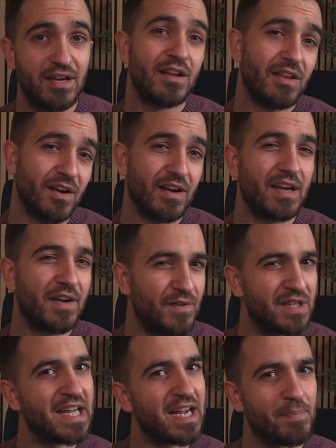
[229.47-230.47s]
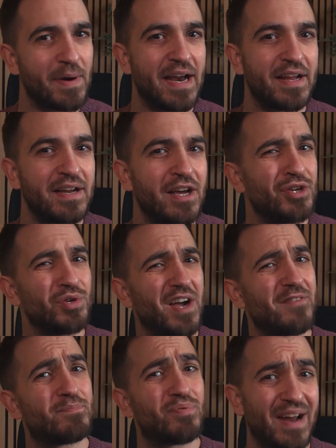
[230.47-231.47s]
Look, if you think about it, you
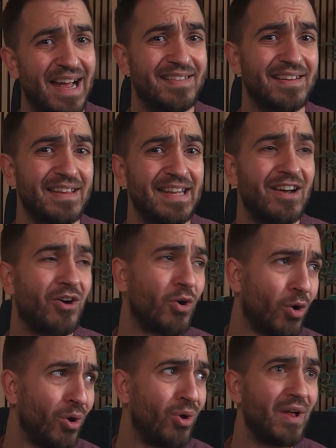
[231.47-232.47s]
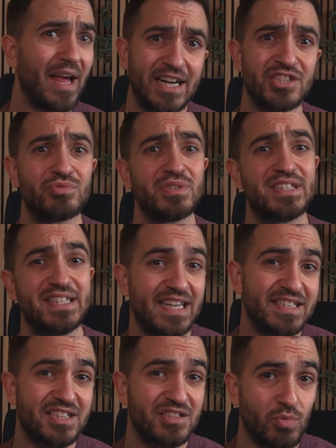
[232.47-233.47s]
have practically a whole extra
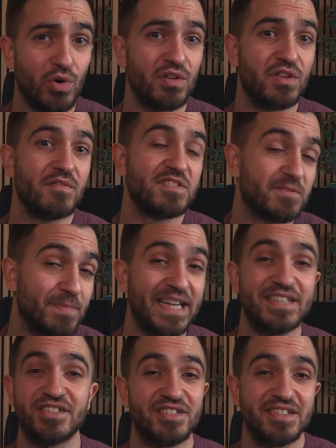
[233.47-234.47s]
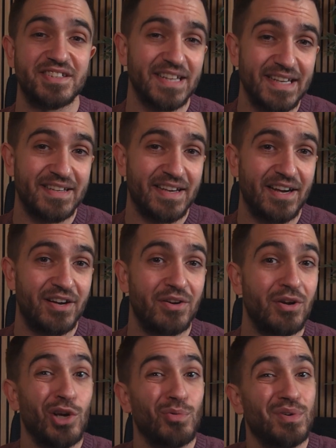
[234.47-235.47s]
desk's worth of space just sitting there,
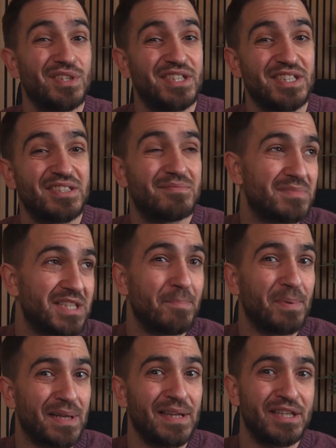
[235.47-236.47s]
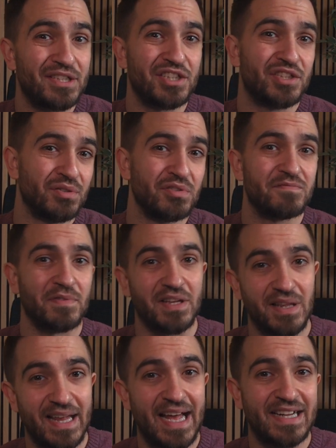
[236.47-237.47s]
which is typically just used for the
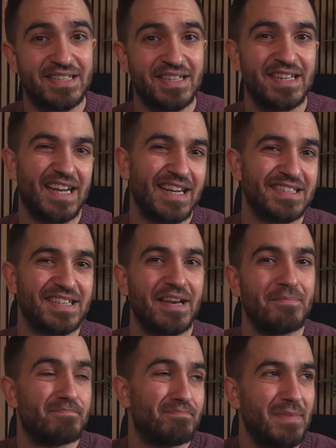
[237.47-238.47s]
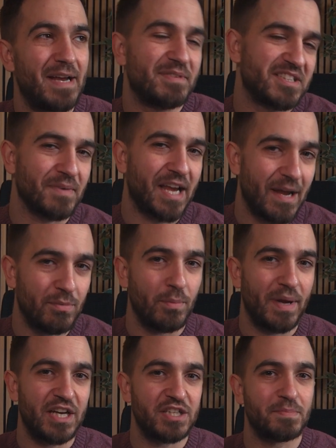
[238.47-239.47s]
legs of the desk and maybe some cable
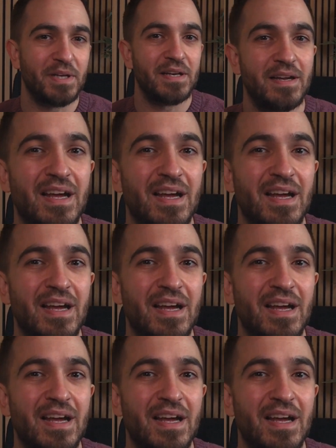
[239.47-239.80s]
management.